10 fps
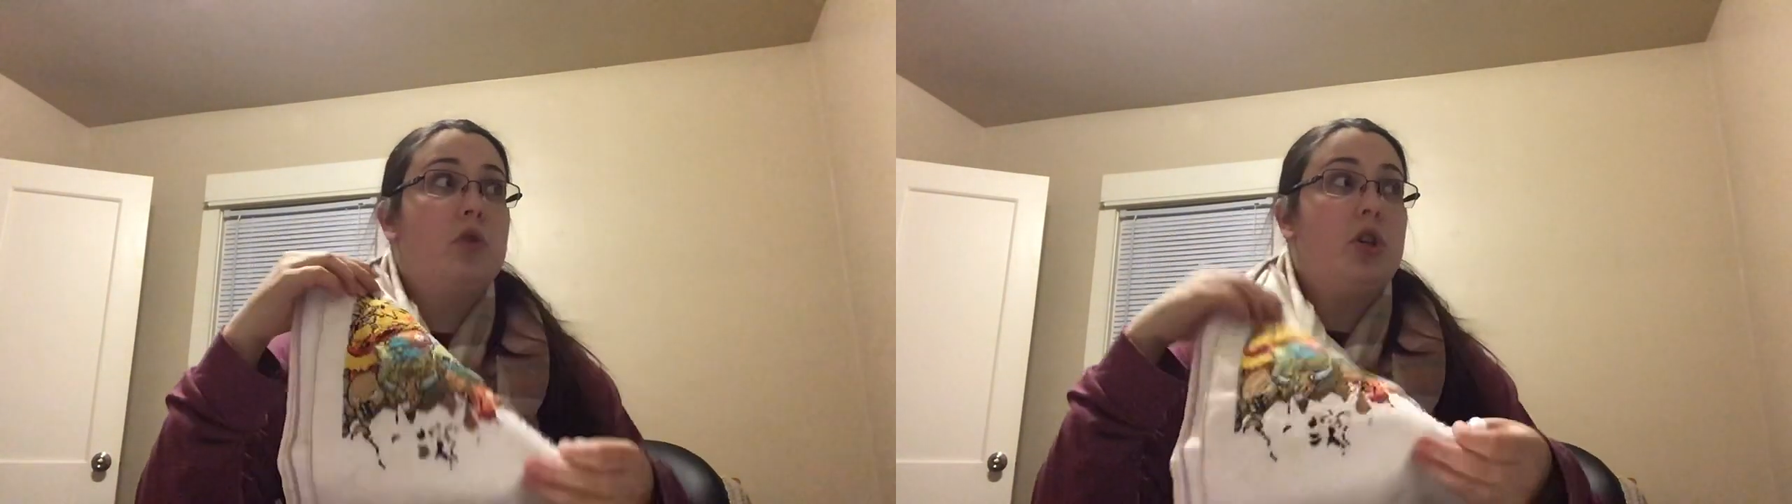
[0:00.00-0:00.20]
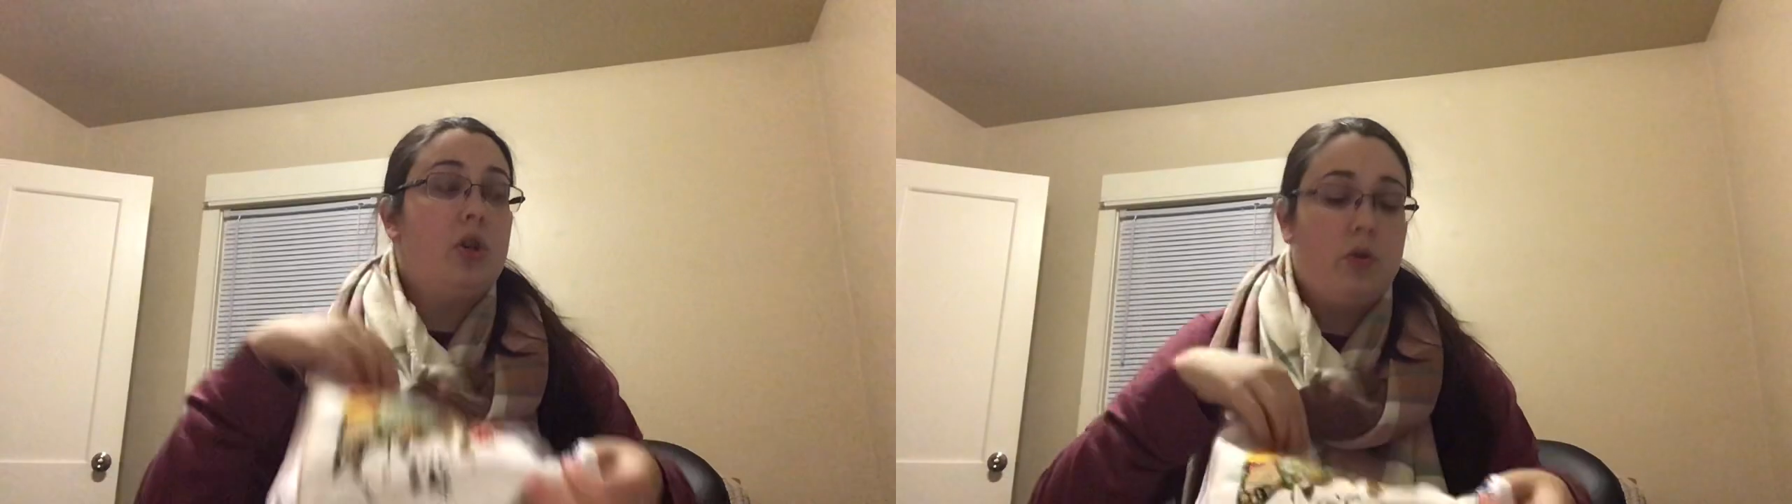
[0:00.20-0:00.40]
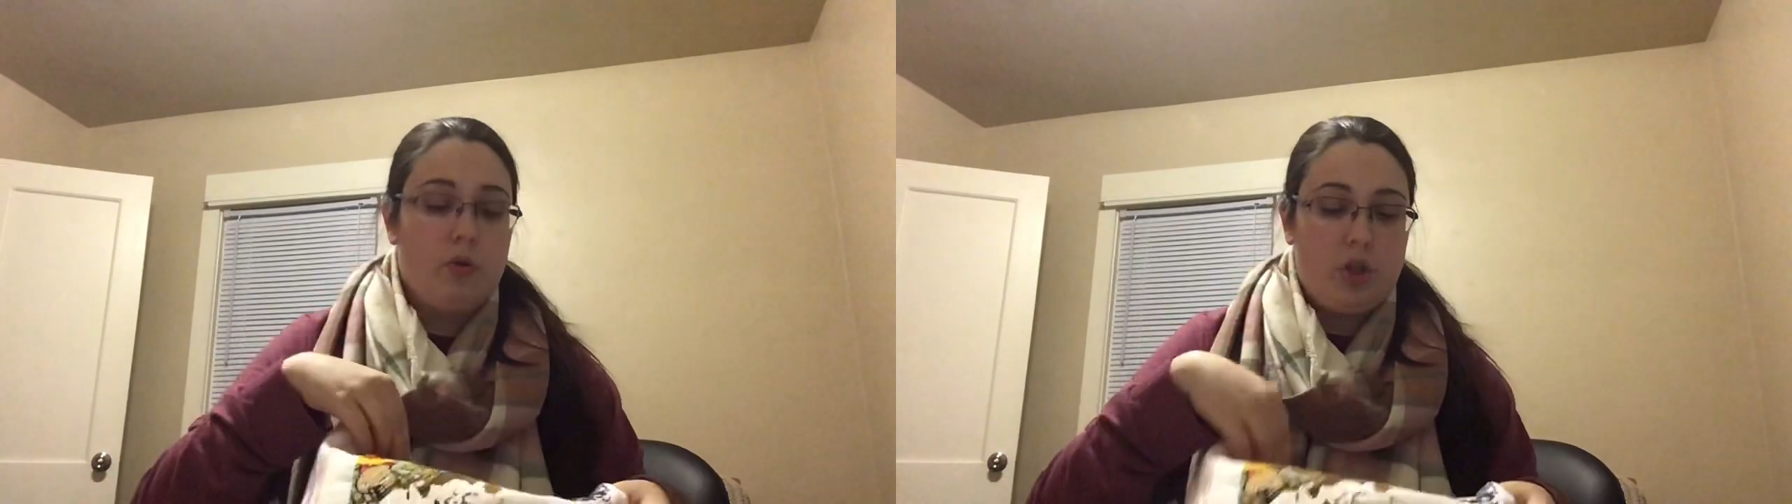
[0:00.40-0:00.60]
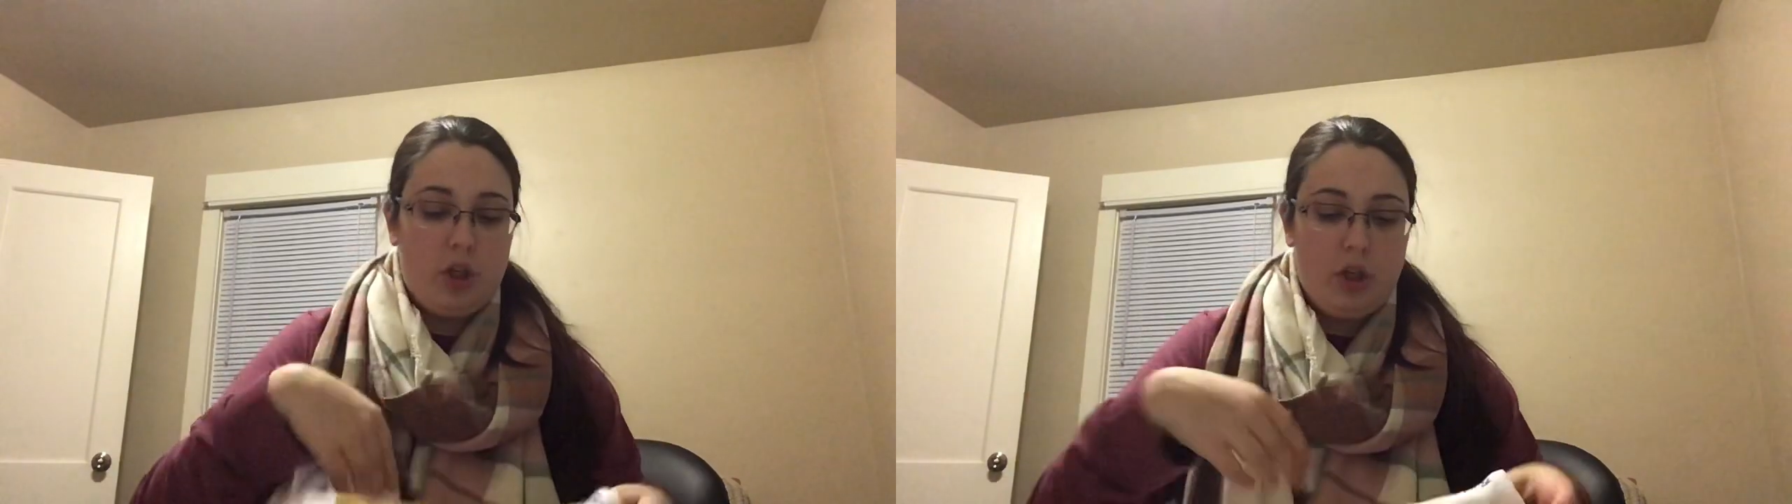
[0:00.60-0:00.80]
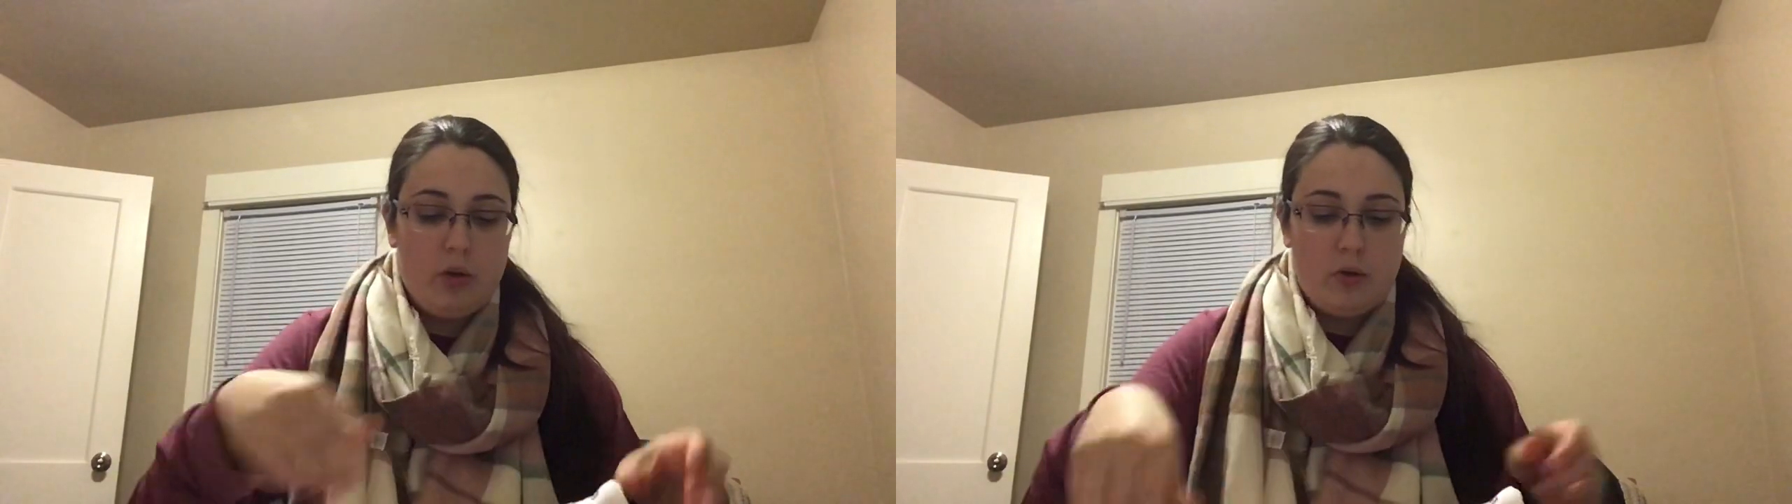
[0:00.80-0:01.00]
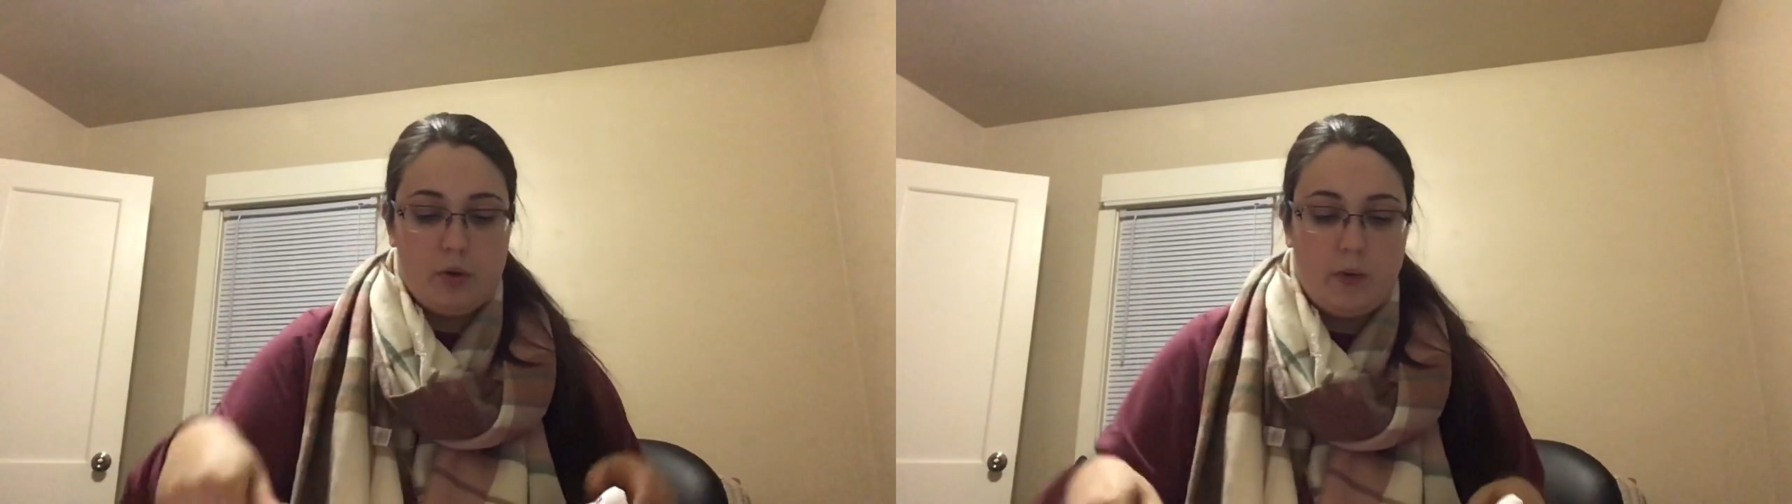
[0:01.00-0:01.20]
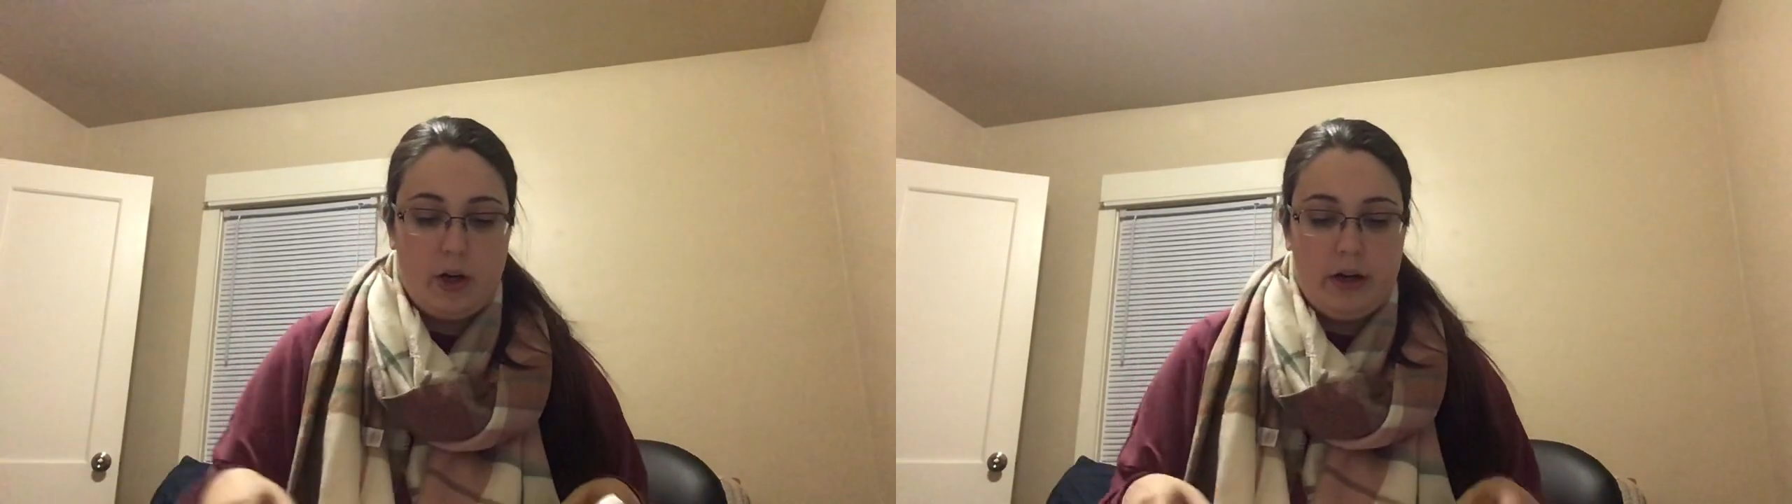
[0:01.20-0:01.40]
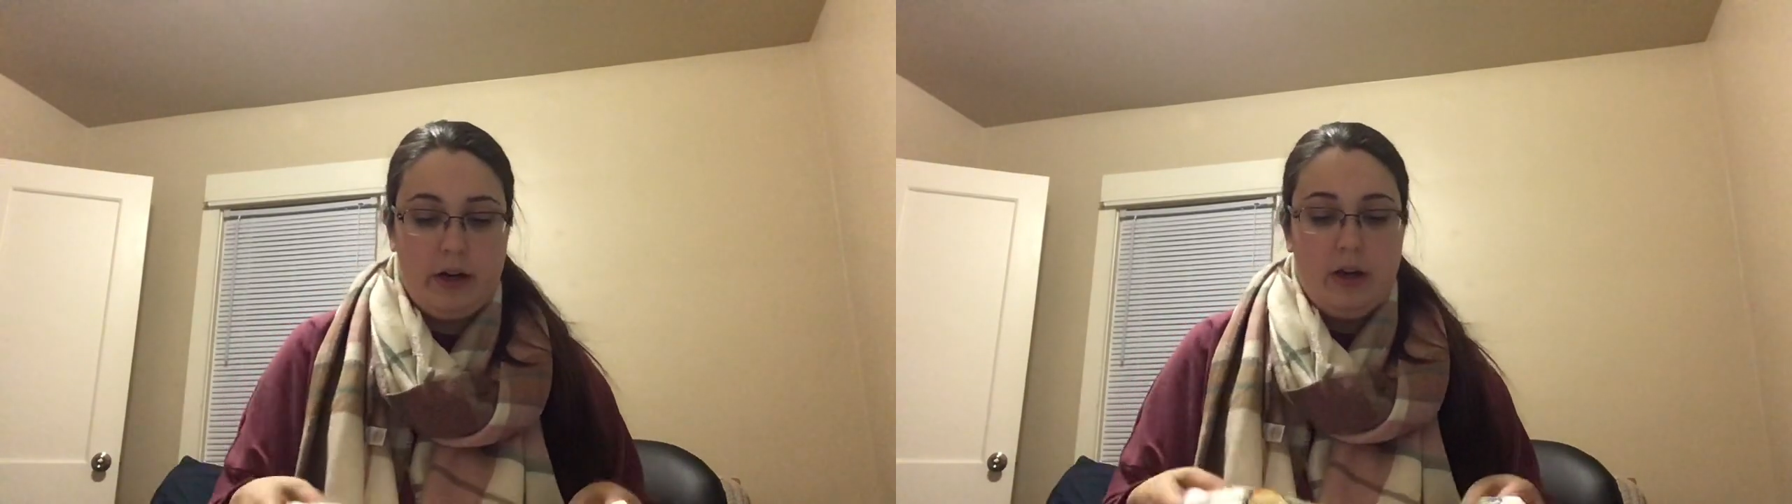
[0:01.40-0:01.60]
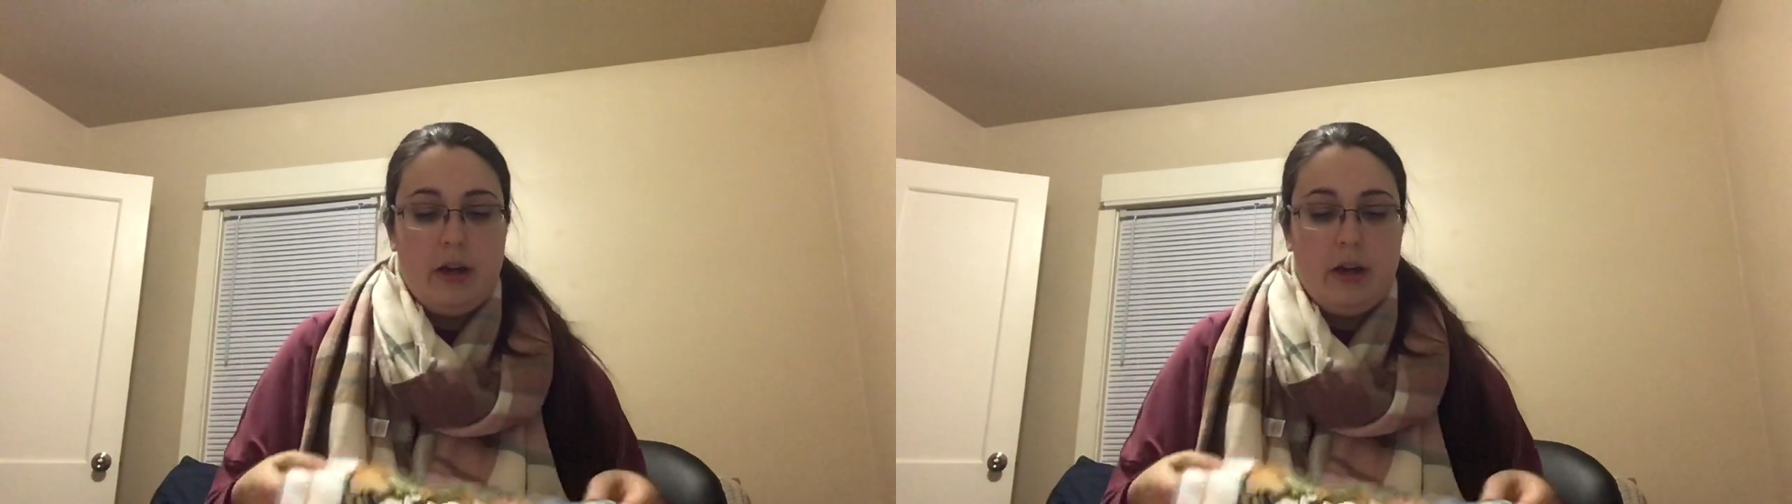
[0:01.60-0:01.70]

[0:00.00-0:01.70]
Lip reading: huge, huge one